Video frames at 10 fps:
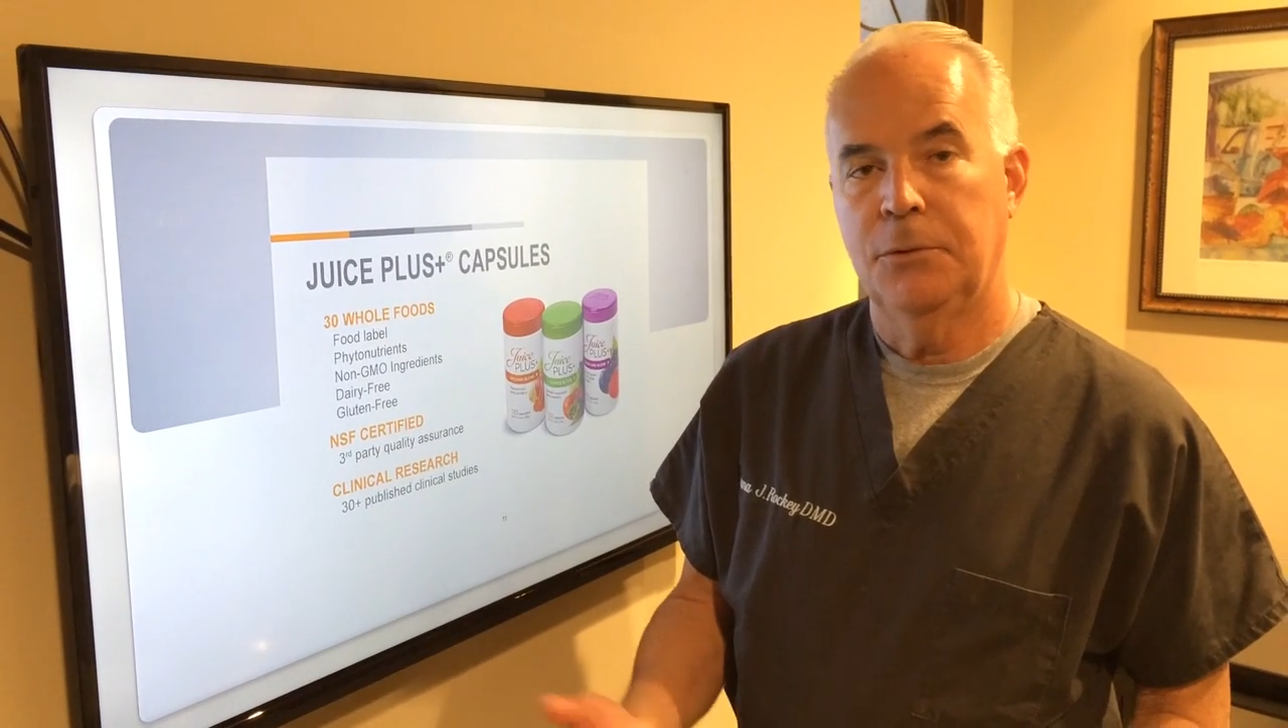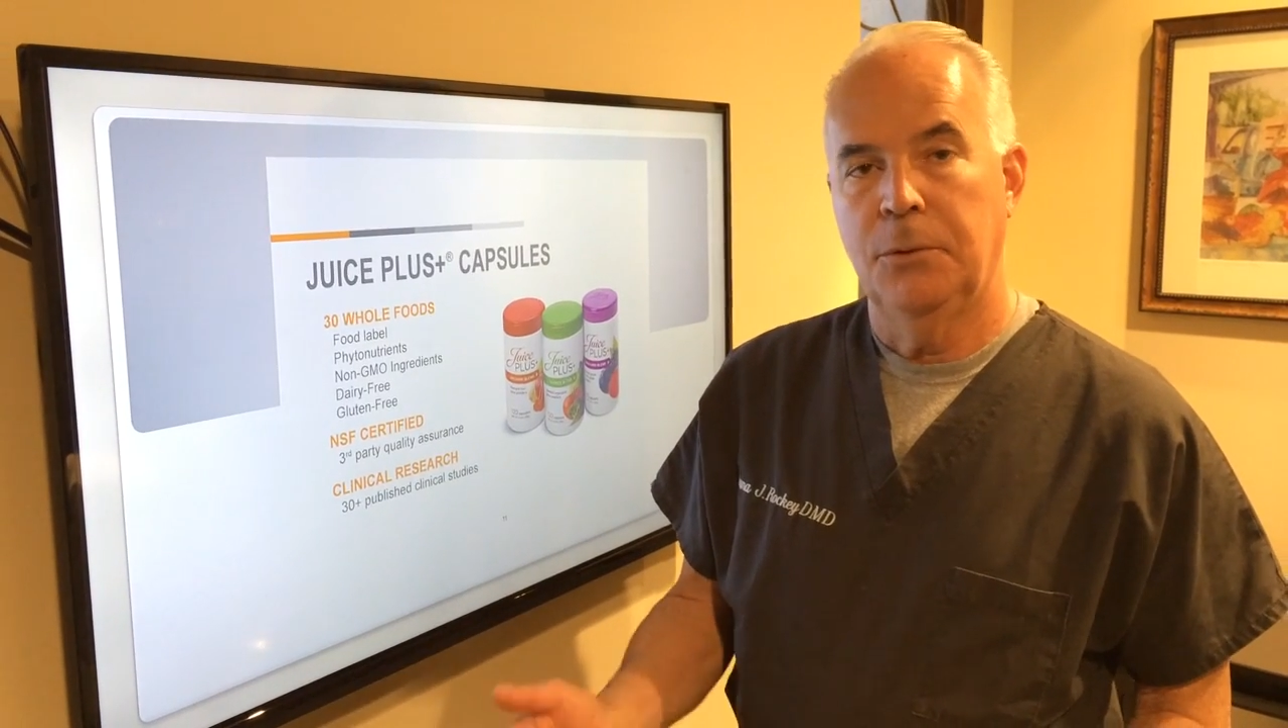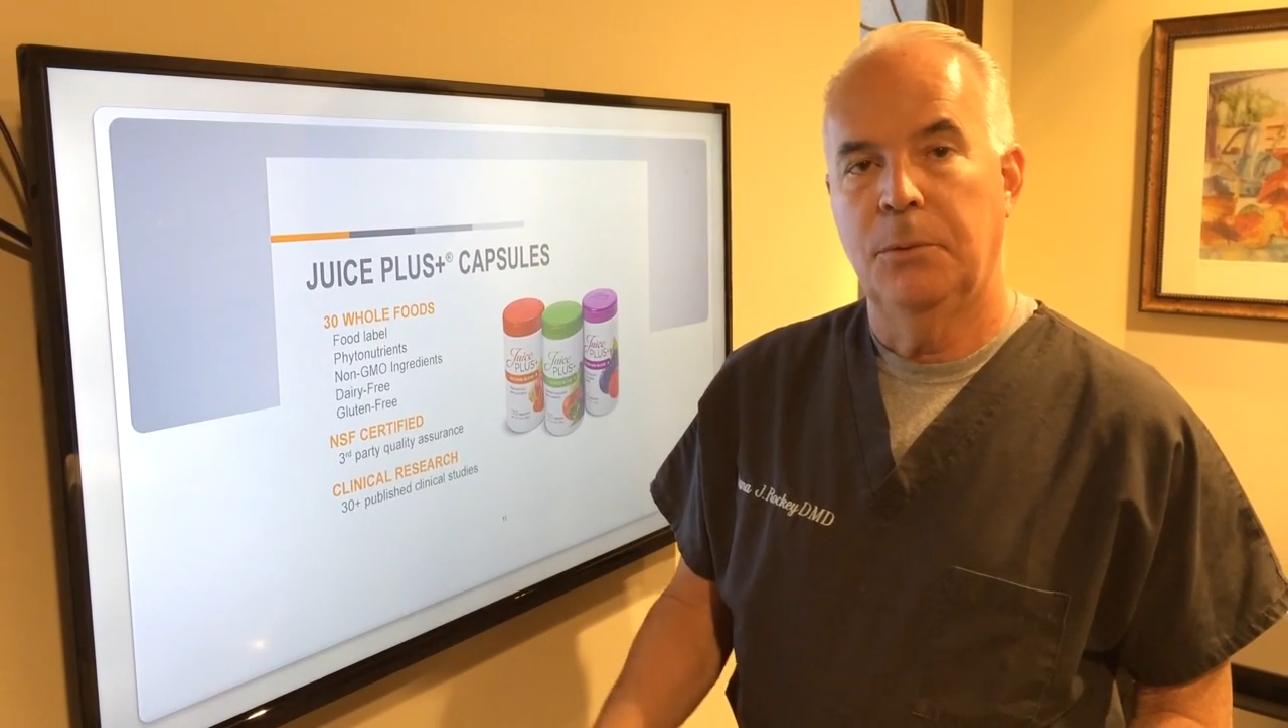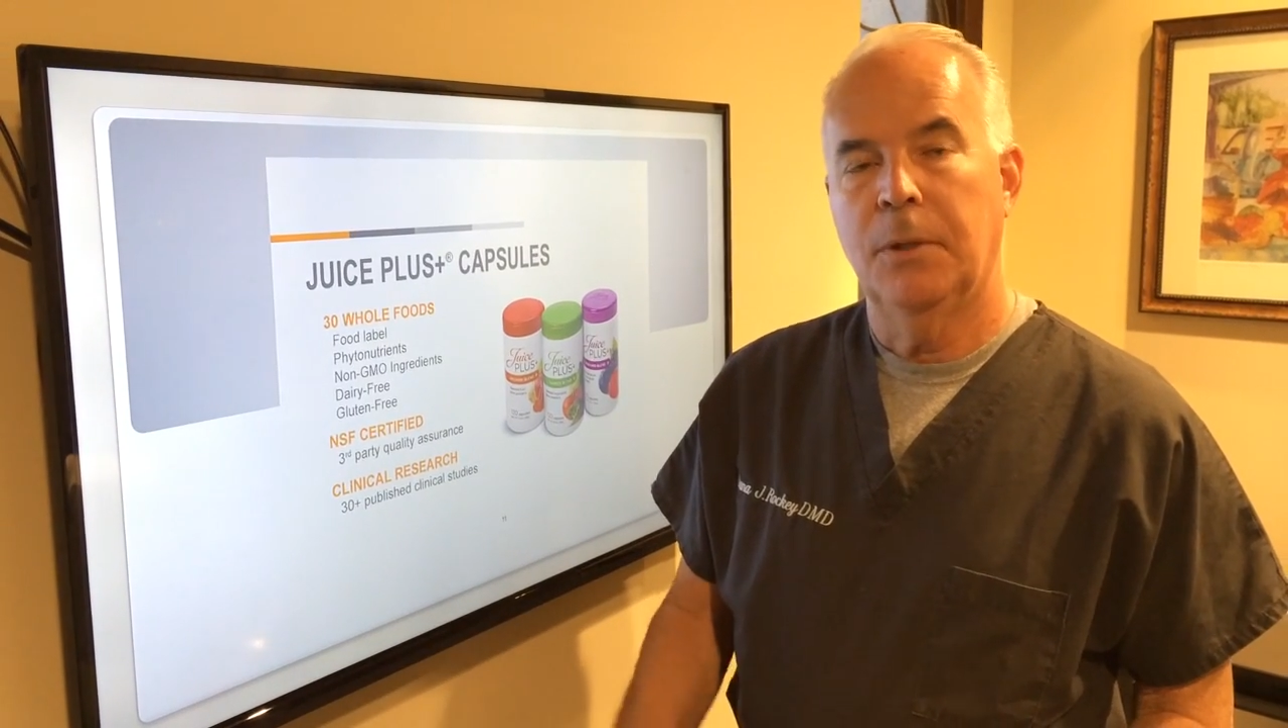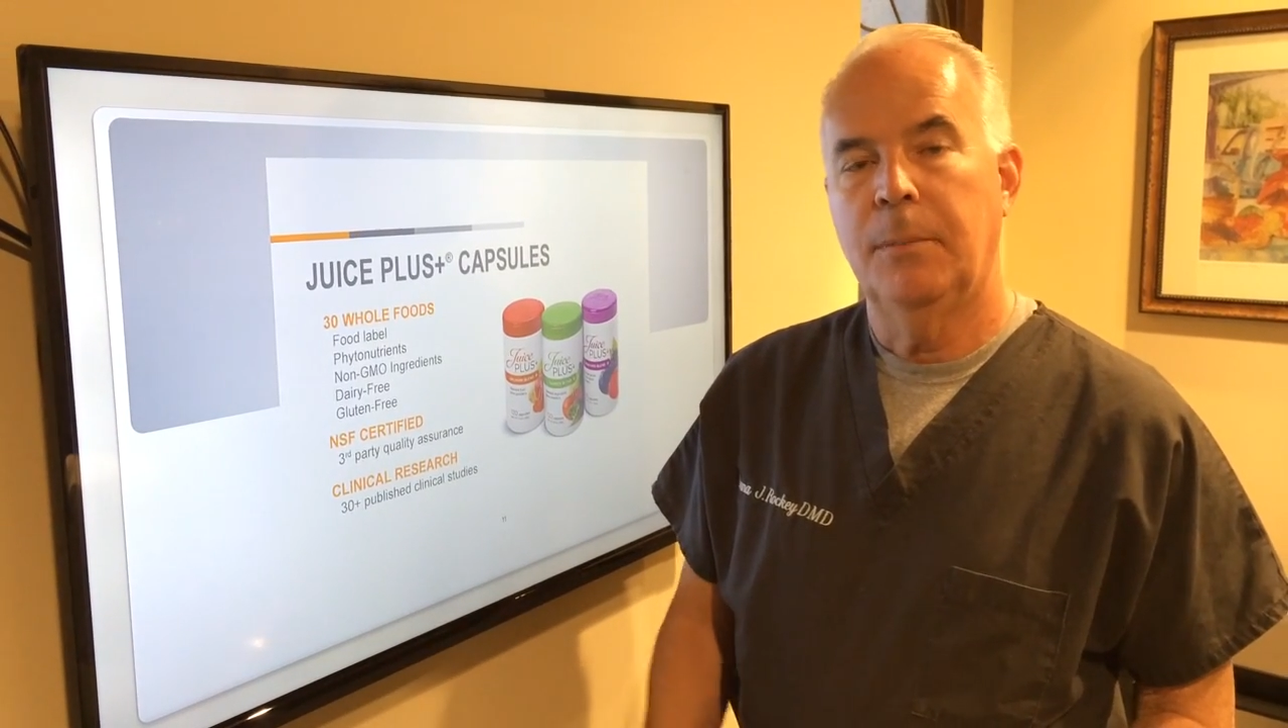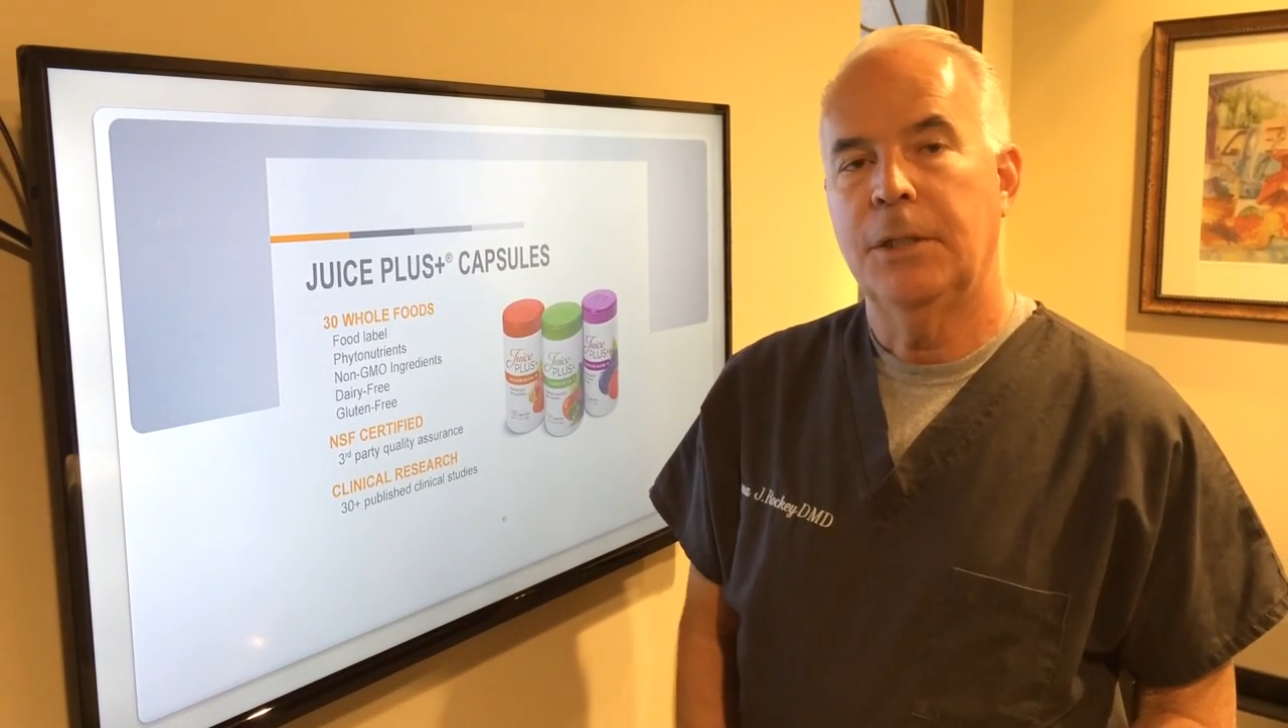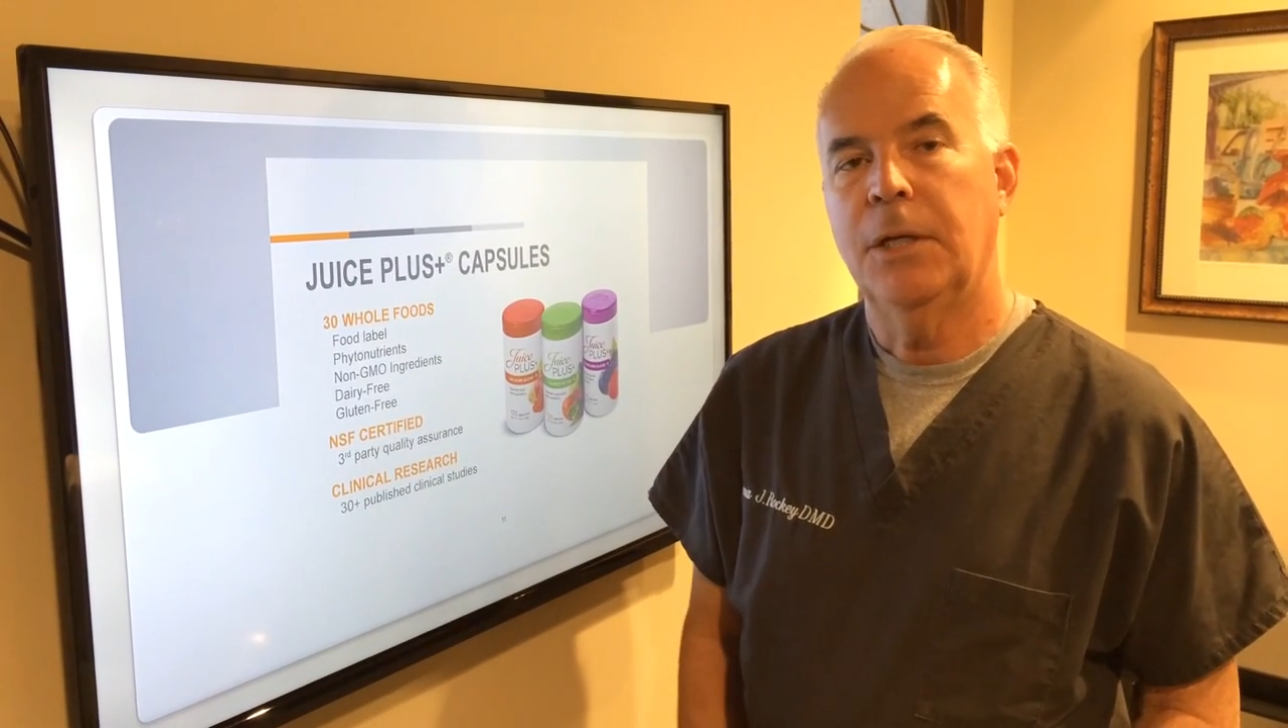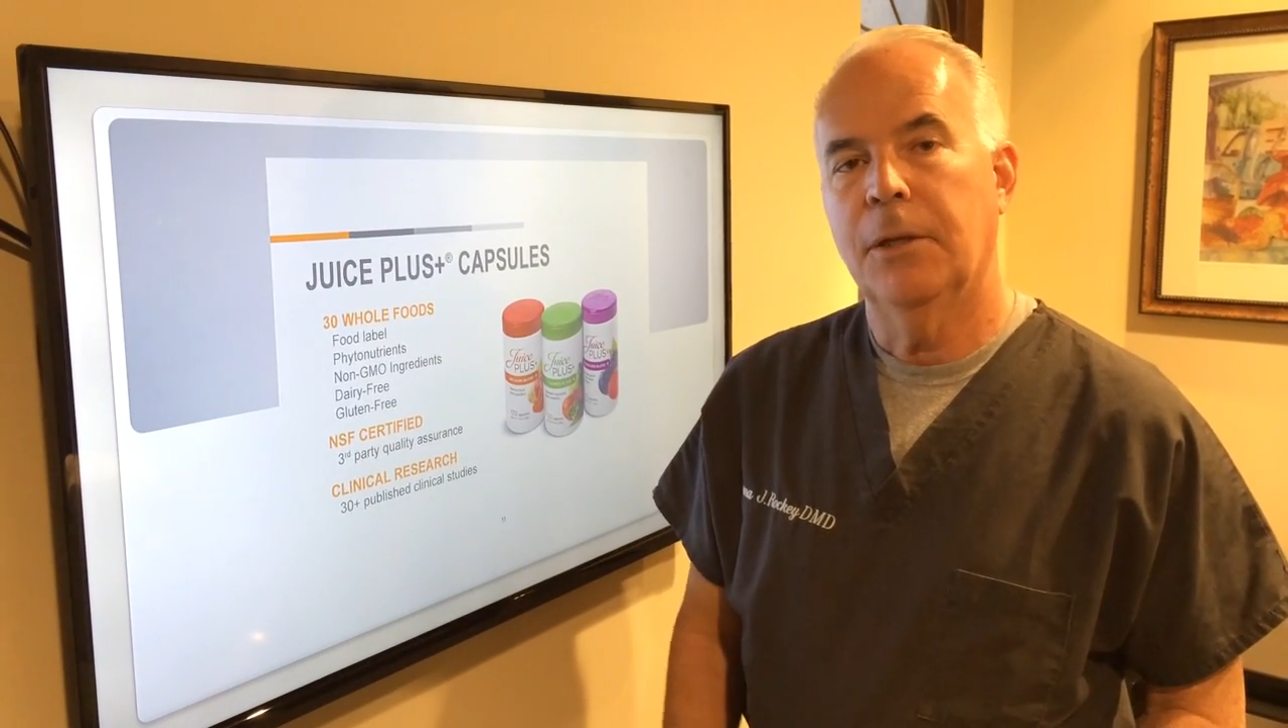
to a much